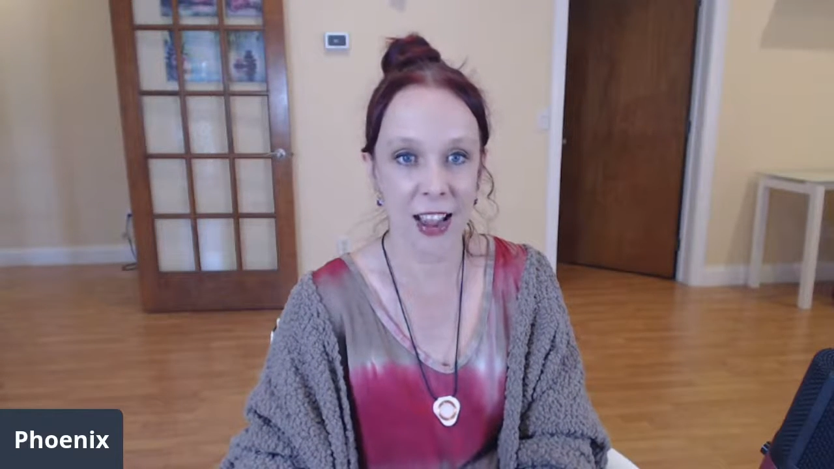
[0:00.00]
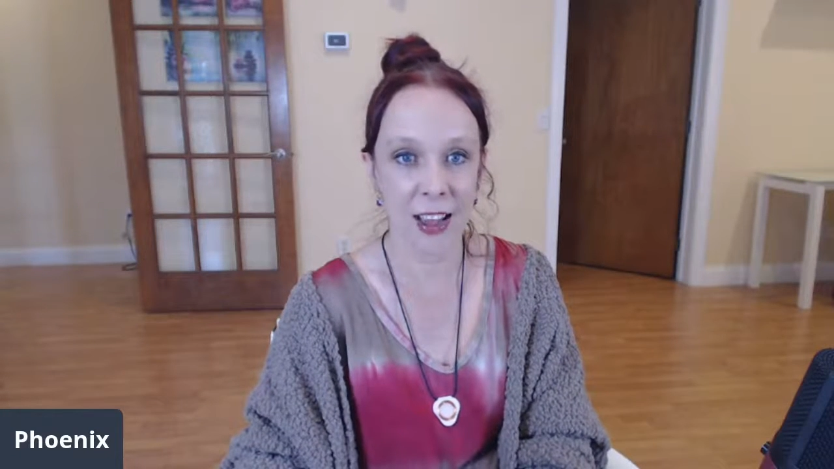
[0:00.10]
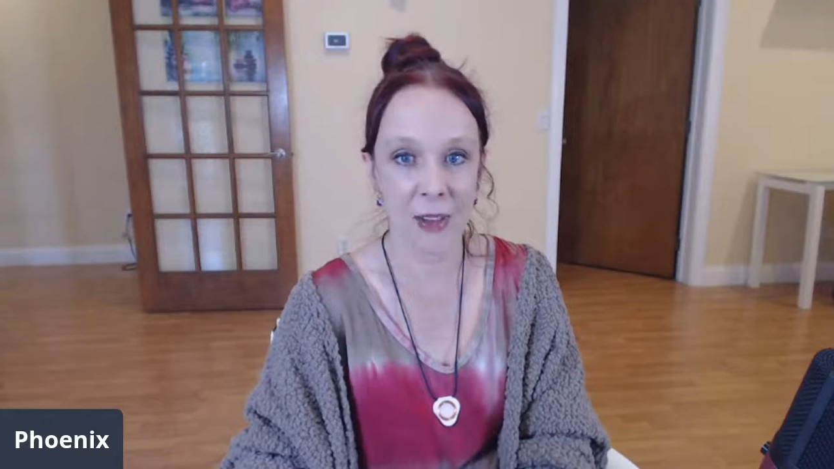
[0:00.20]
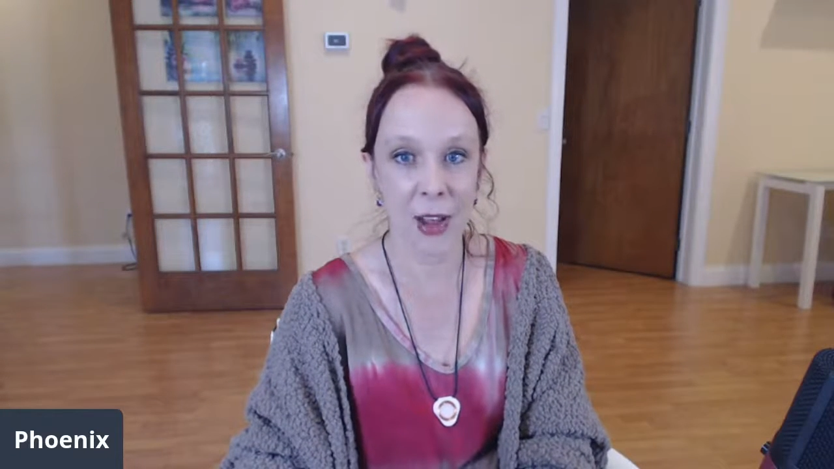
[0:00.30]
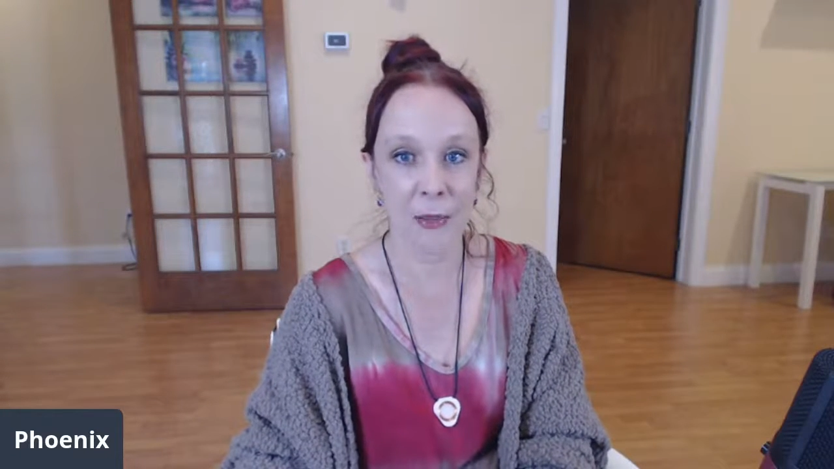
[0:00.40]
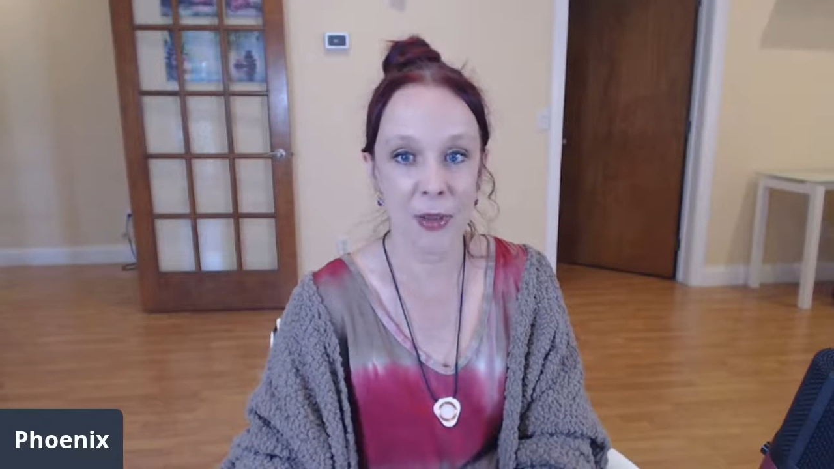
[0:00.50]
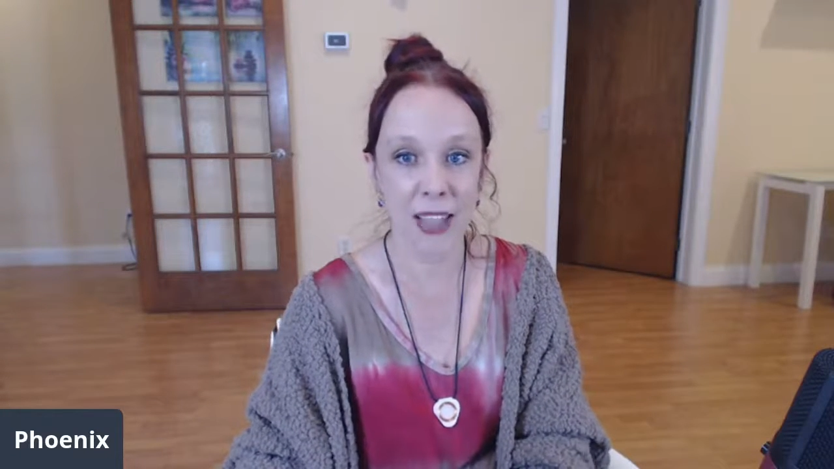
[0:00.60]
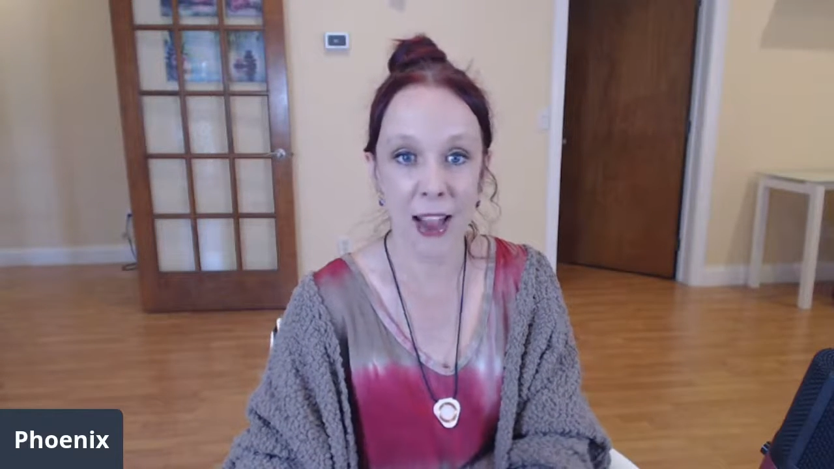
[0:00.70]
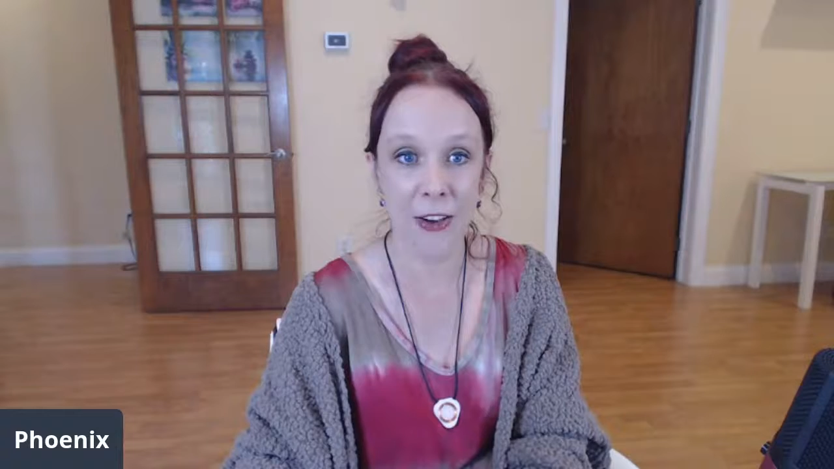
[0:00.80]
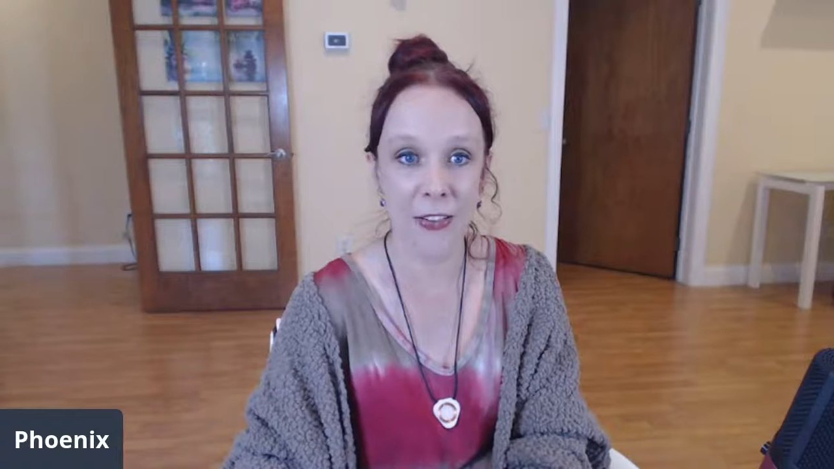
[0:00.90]
I am
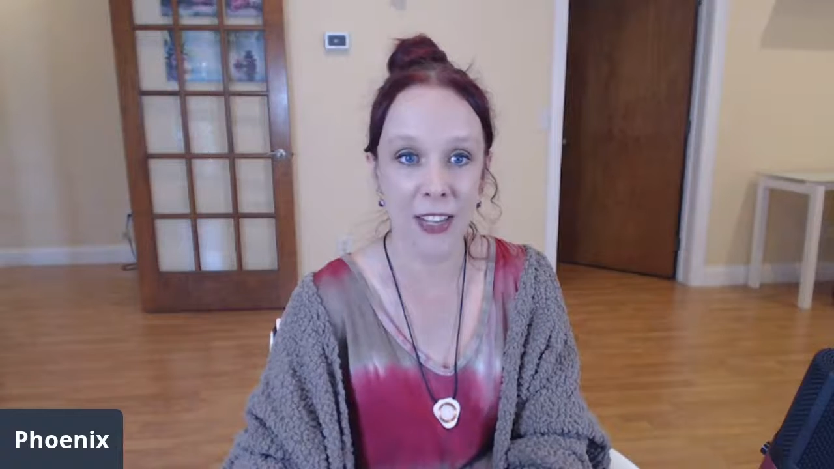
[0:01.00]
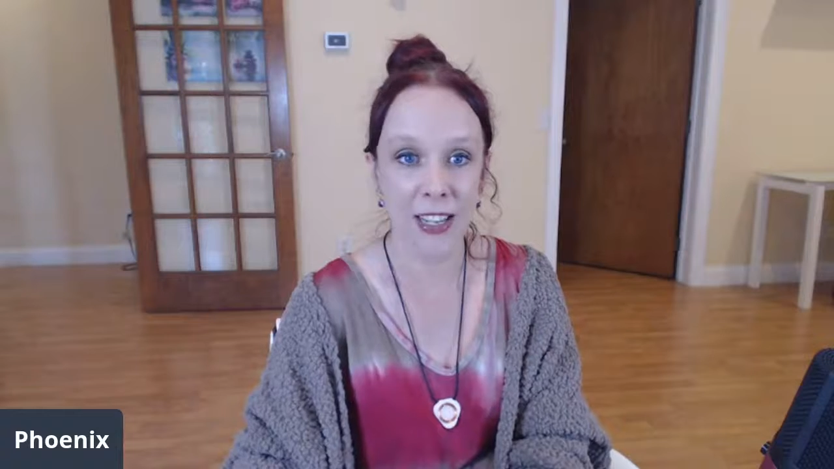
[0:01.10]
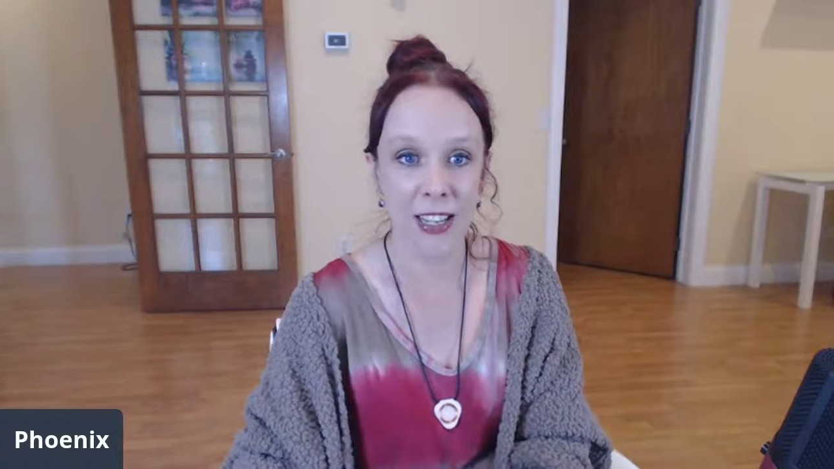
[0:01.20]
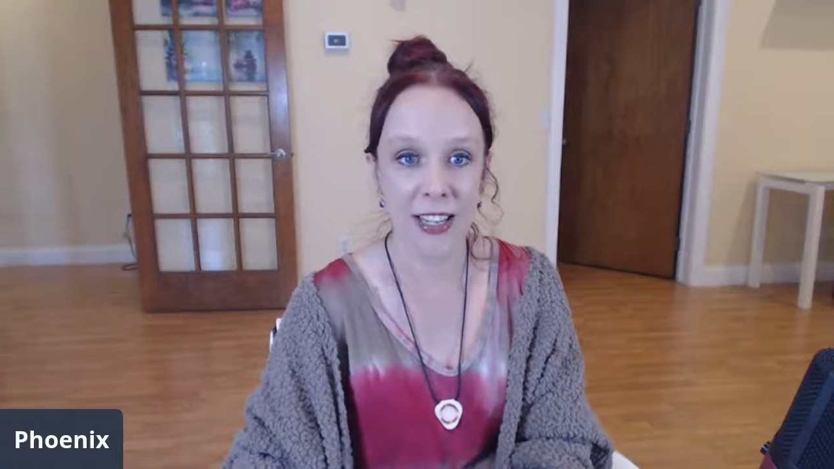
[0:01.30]
allowed